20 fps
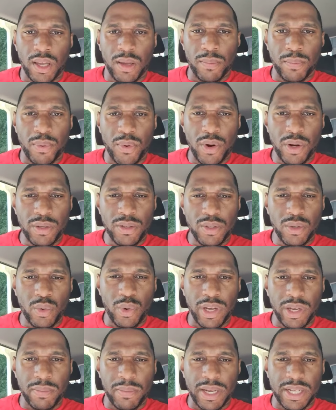Important
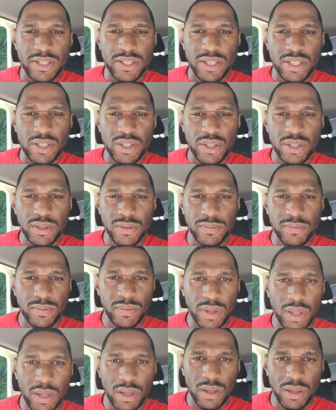quick message.
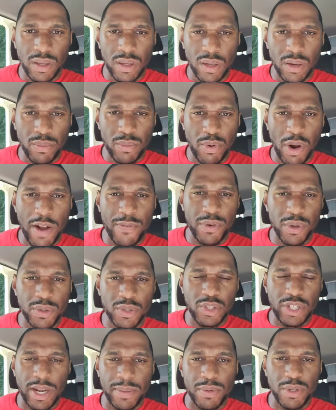
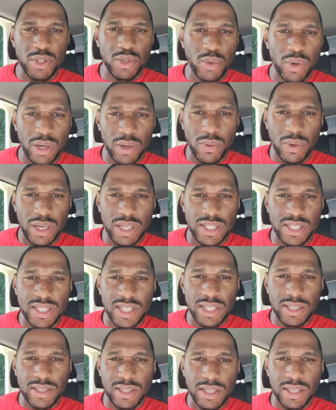Proverbs chapter 21, it
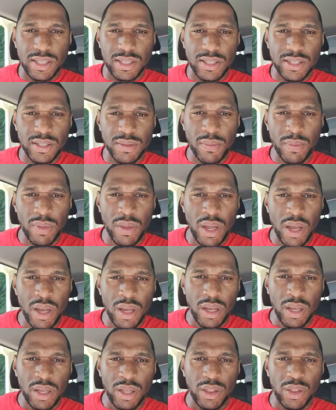says this:
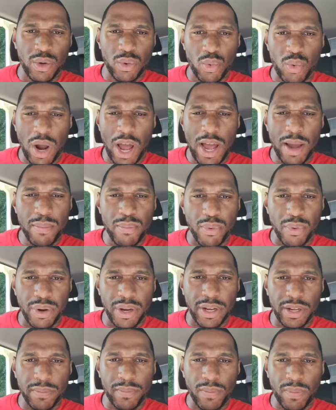the
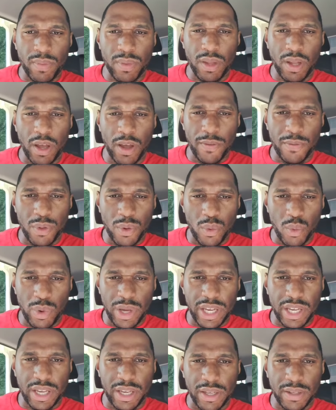robbery of the
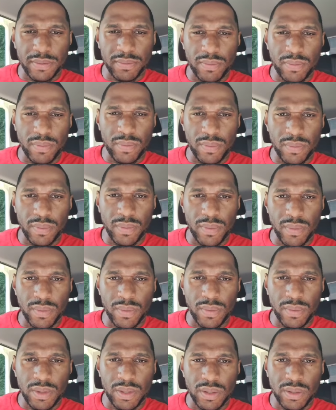wicked
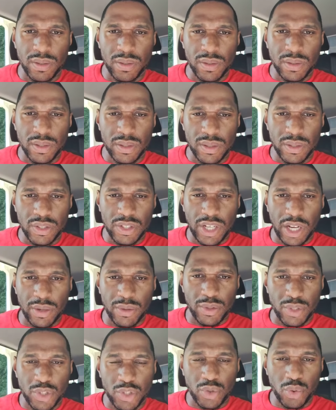
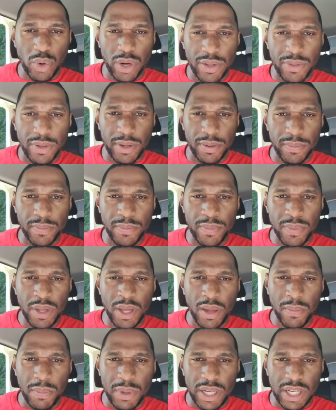shall destroy them
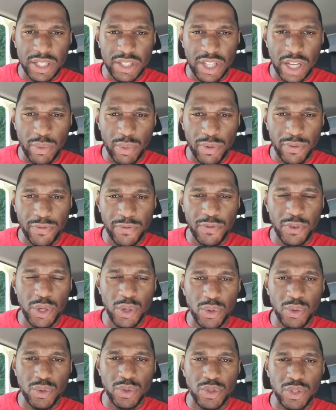because they
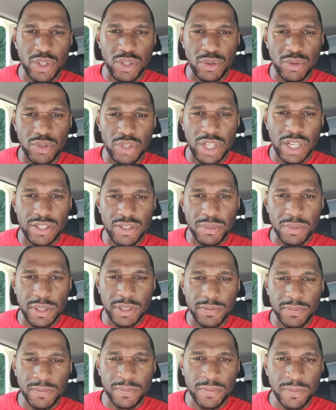refuse to do judgment.